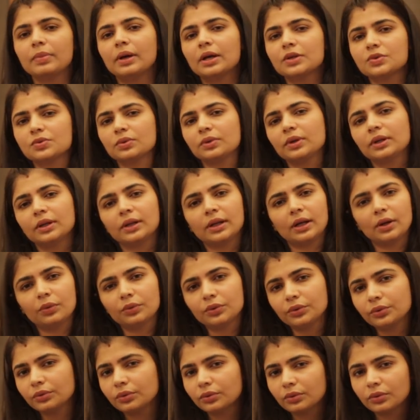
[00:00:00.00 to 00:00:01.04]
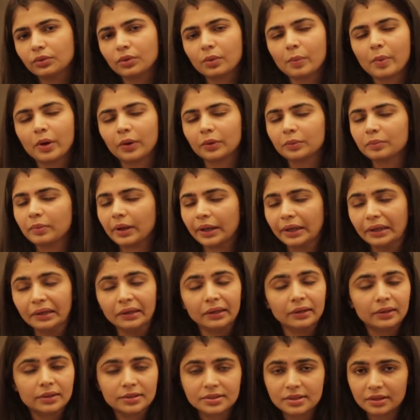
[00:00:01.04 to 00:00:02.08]
password, and how to go about buying
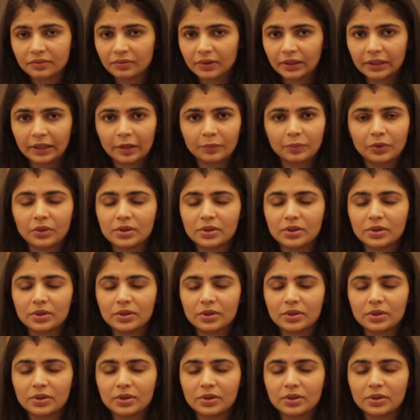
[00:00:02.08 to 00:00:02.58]
it and stuff like that,